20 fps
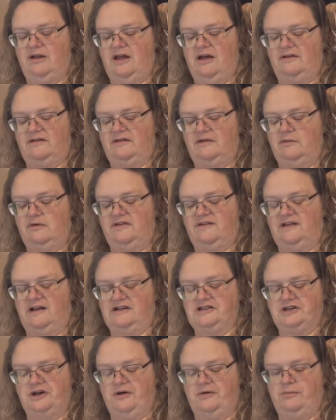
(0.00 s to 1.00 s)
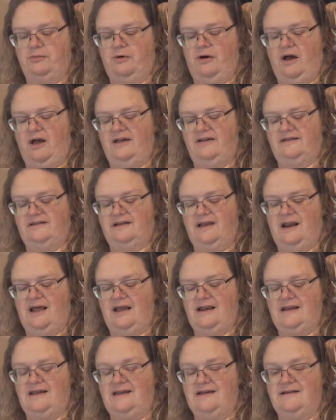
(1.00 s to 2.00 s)
because it was such a good price and
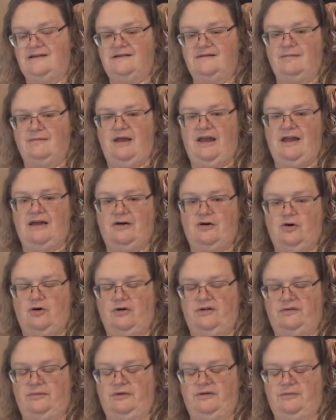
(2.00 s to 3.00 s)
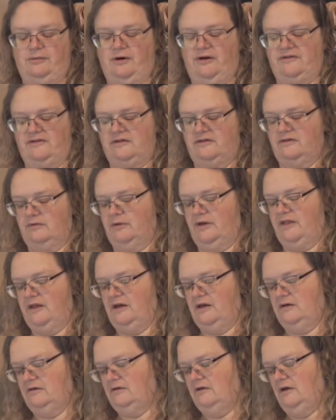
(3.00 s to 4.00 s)
I needed to make Christmas presents with
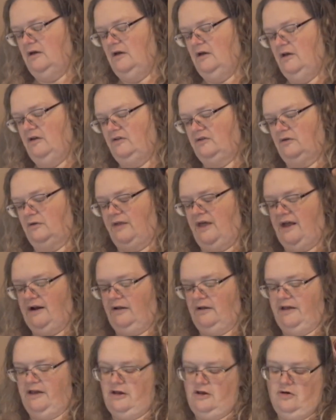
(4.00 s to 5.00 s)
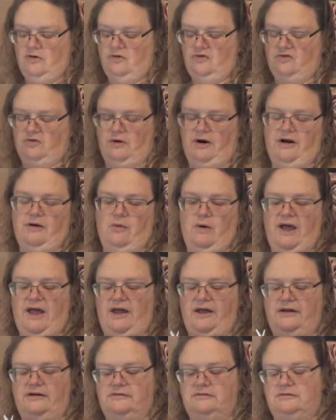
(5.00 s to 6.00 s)
it. So that'll get used right
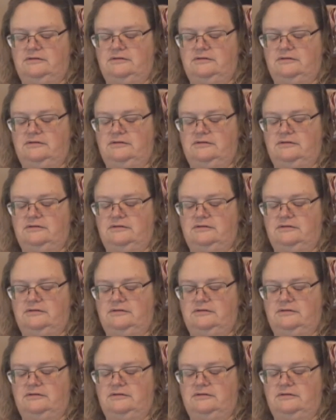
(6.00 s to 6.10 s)
away.